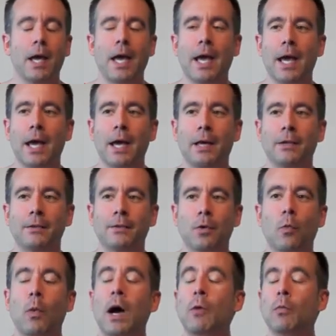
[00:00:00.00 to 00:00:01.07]
and
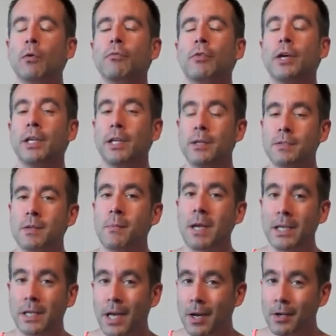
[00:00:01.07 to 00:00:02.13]
while Wolverine is a
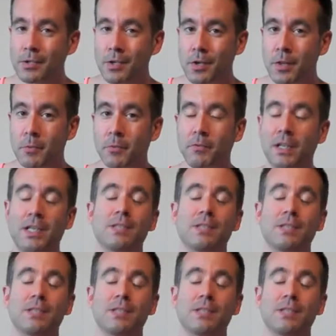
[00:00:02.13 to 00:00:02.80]
main character in the movie,